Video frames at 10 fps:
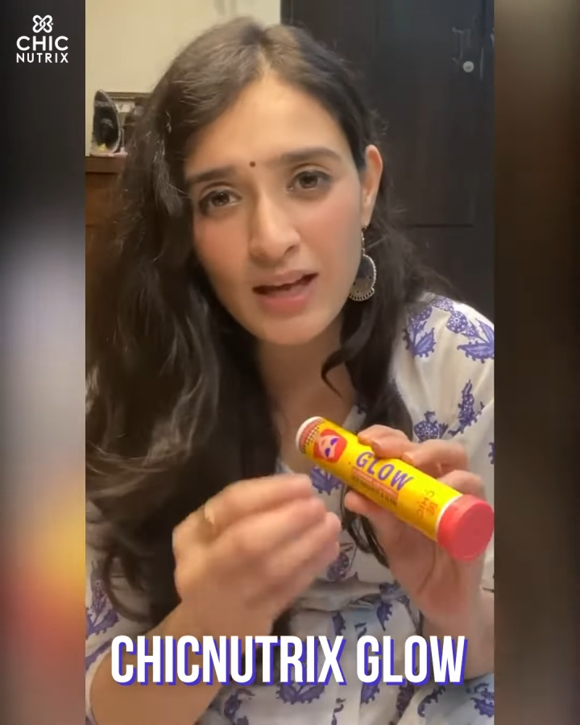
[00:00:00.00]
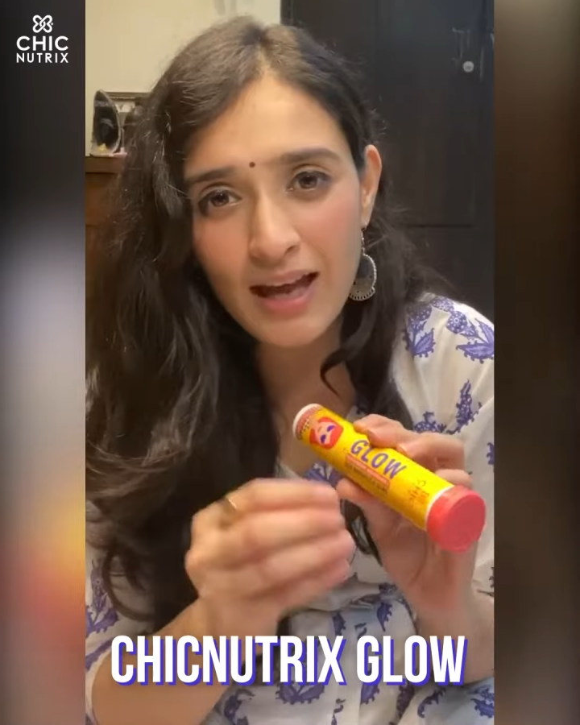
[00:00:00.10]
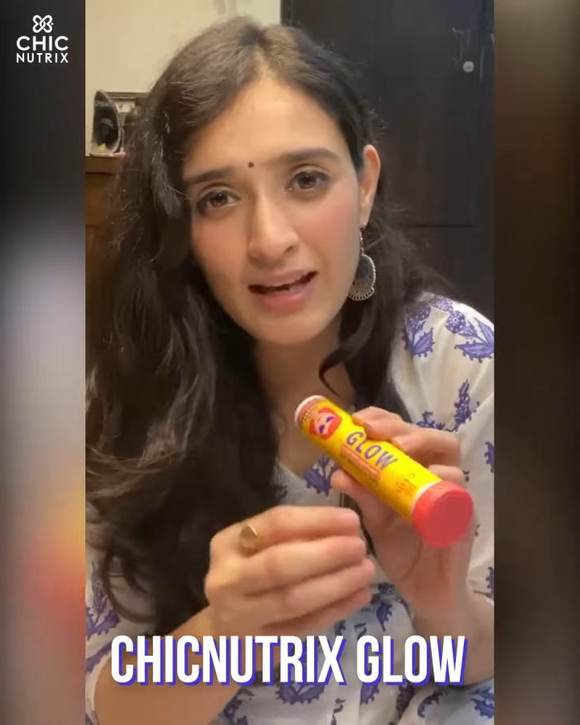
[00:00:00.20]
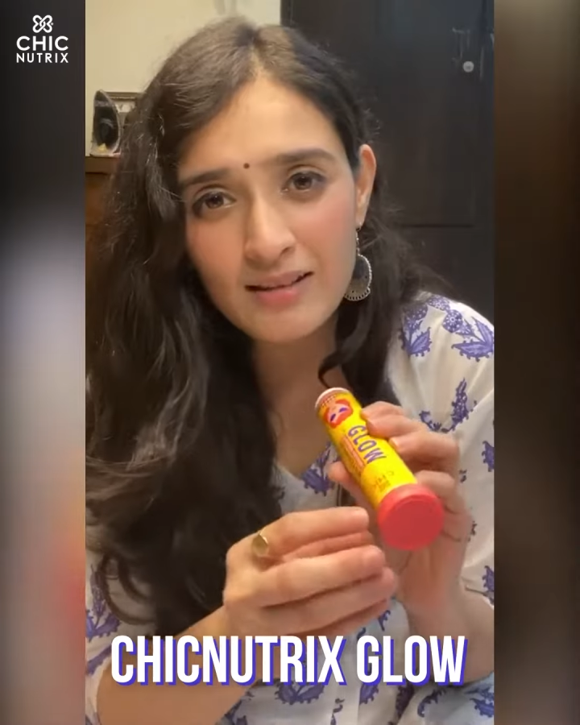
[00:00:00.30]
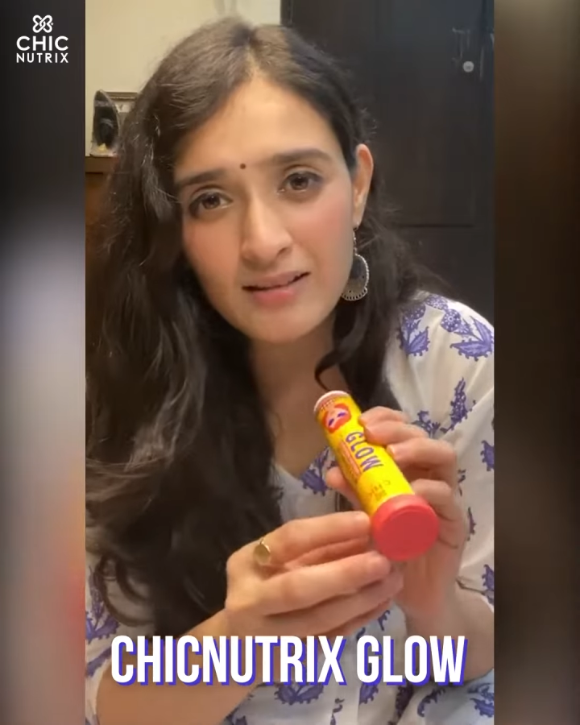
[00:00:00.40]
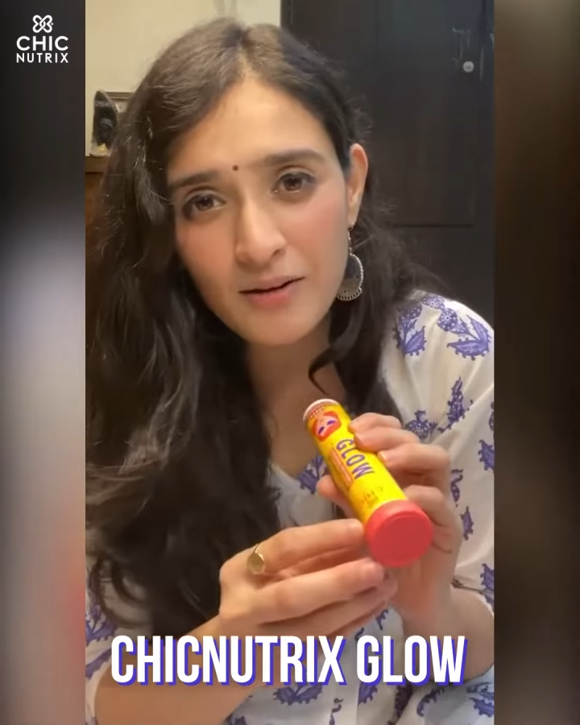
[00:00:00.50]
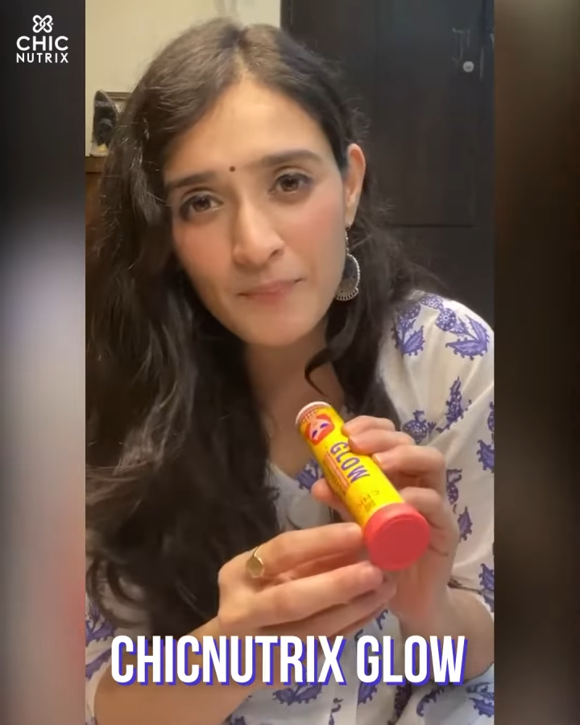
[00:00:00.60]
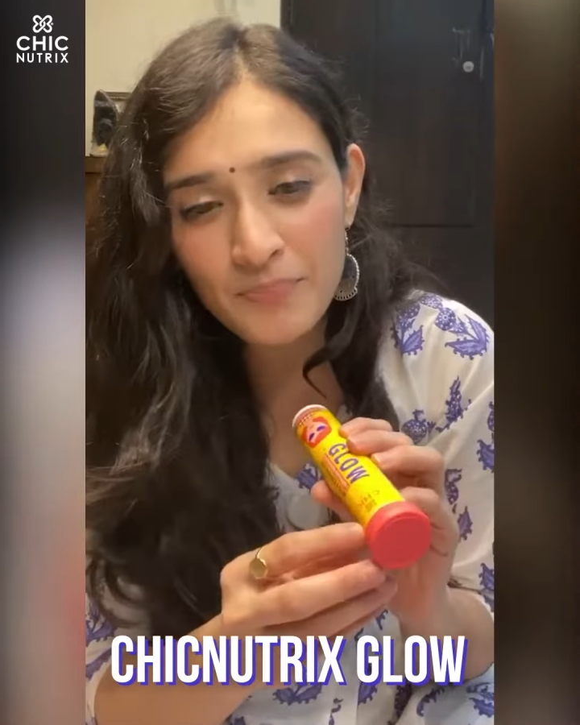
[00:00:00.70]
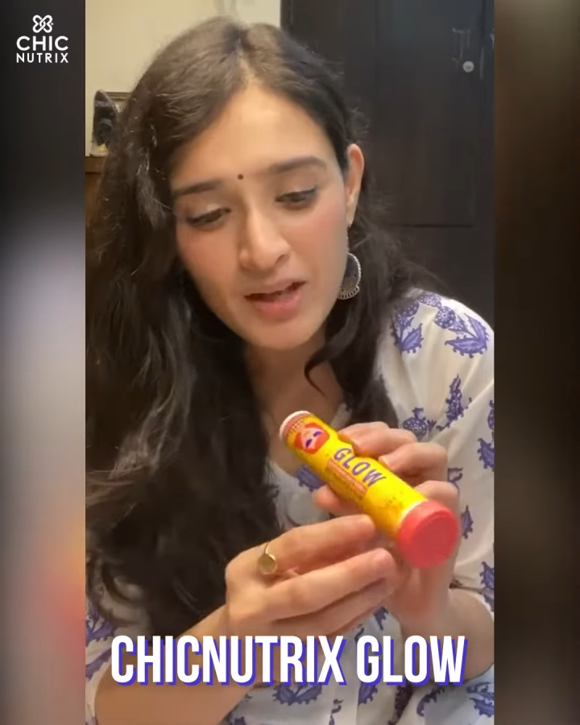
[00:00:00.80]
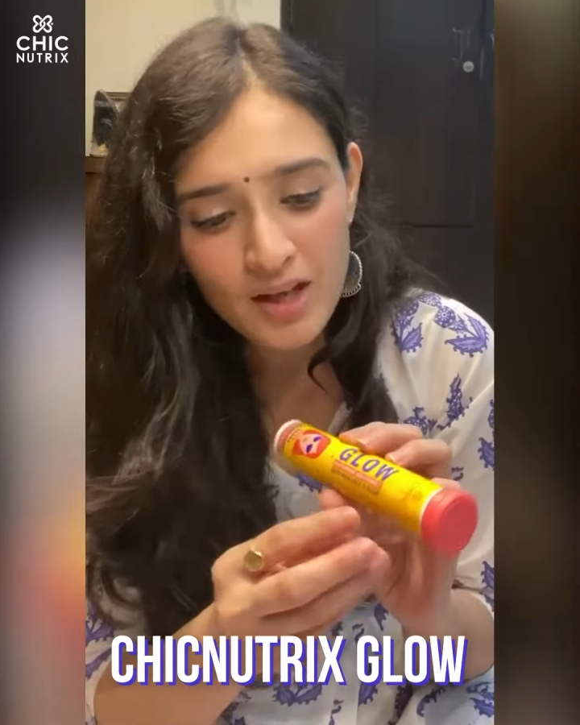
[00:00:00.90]

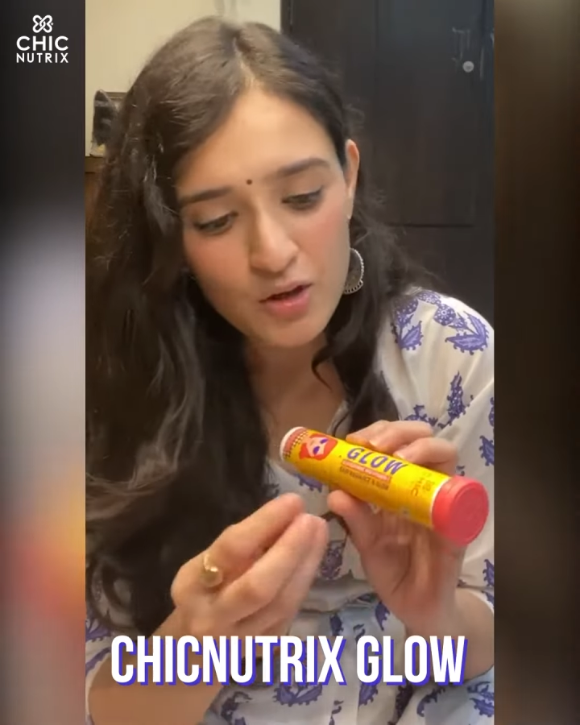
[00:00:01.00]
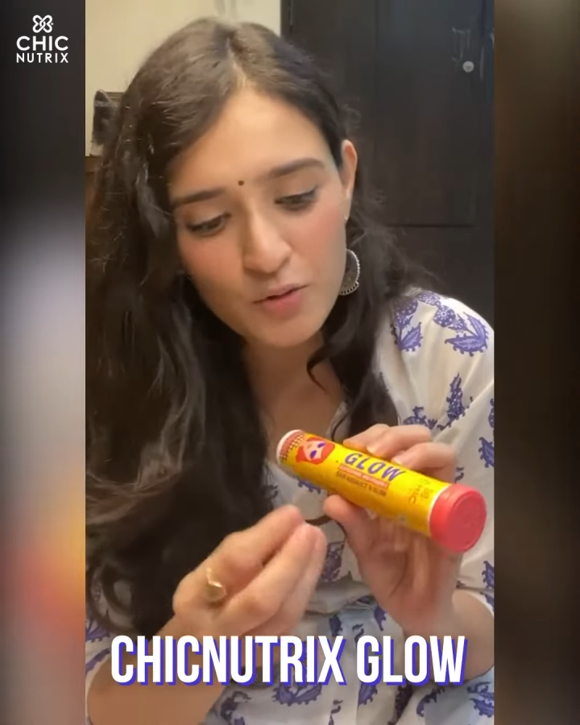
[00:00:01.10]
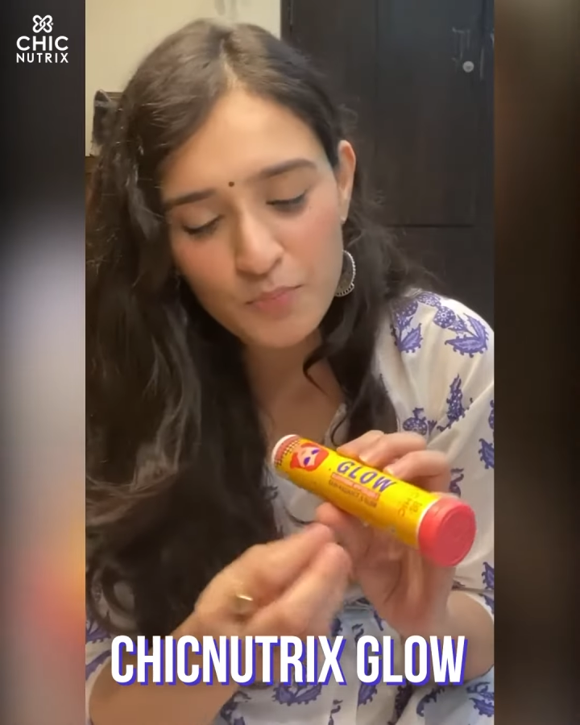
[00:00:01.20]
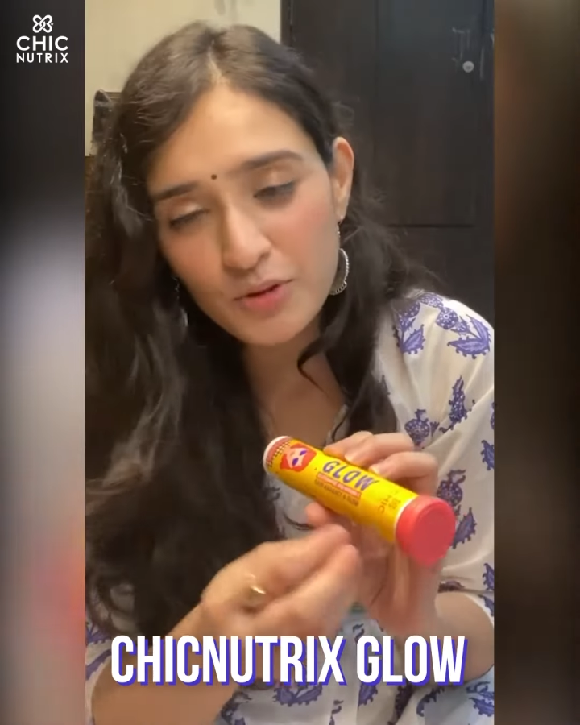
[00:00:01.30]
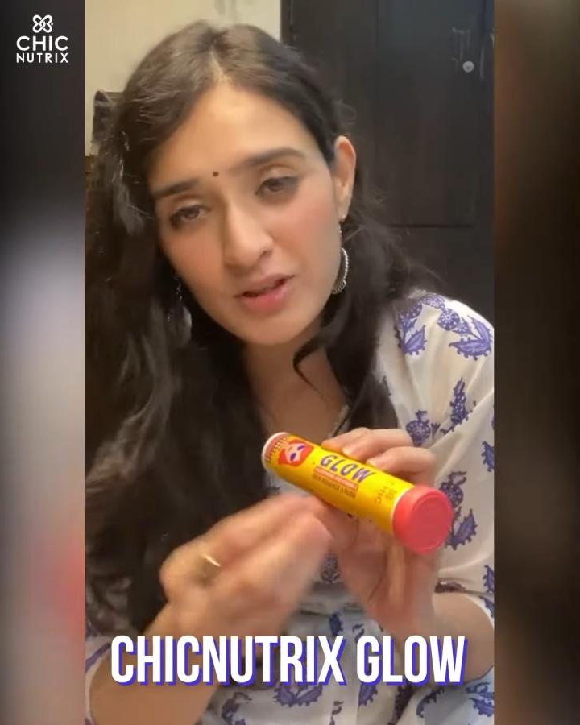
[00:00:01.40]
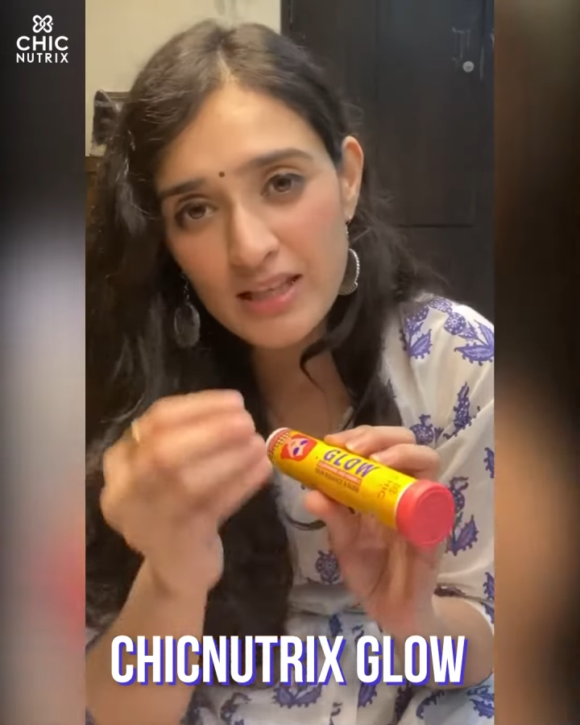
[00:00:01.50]
and you put